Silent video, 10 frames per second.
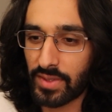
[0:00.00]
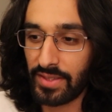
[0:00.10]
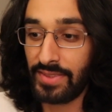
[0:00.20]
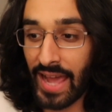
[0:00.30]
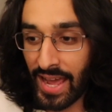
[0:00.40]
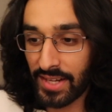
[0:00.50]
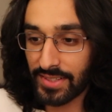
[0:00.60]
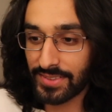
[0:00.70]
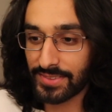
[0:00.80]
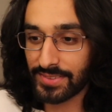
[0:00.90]
that
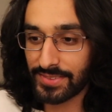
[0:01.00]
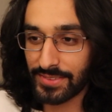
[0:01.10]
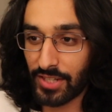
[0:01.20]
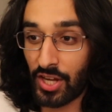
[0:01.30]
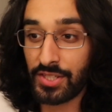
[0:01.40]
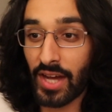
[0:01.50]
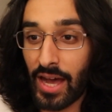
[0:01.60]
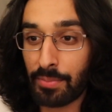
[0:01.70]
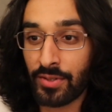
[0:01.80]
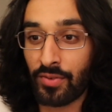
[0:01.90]
on
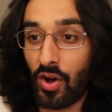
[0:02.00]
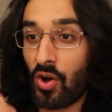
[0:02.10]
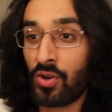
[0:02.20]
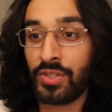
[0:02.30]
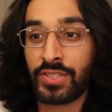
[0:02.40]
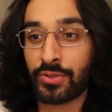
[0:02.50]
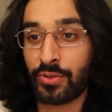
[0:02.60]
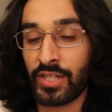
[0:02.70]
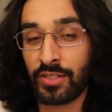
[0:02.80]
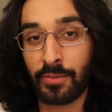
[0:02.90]
top of all this
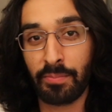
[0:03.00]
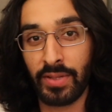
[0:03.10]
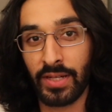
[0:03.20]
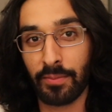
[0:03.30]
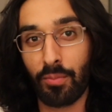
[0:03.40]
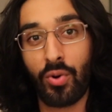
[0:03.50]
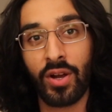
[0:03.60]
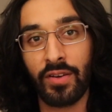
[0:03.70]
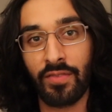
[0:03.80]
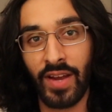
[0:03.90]
curriculum being more
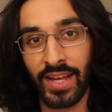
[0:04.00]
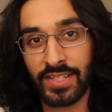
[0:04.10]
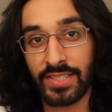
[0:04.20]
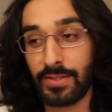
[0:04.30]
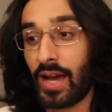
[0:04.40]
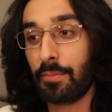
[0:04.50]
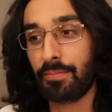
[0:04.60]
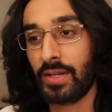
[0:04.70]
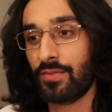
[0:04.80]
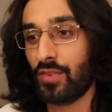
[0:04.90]
advanced, not
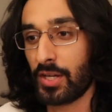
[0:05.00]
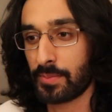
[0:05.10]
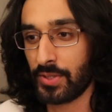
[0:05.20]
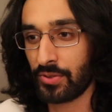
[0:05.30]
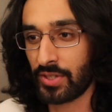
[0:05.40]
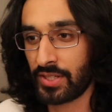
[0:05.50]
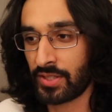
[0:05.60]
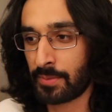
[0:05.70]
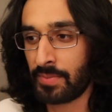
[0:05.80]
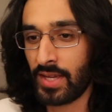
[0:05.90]
being freshman
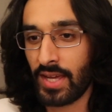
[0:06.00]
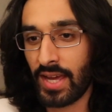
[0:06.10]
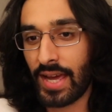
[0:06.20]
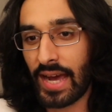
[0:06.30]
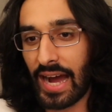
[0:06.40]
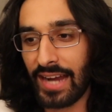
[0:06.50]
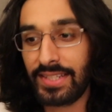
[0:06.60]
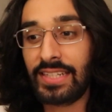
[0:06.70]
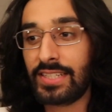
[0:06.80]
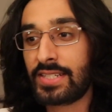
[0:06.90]
curriculum, I
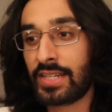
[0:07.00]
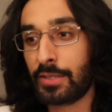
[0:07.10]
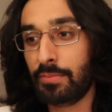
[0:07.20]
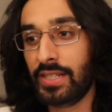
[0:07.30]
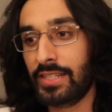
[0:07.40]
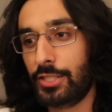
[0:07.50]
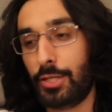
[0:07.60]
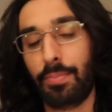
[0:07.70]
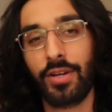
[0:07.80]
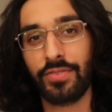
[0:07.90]
think is going to be the
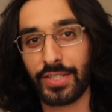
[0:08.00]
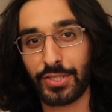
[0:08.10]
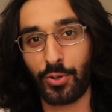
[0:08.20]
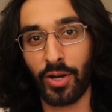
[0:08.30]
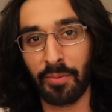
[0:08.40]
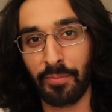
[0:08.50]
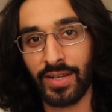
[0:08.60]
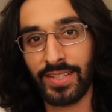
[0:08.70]
perfect storm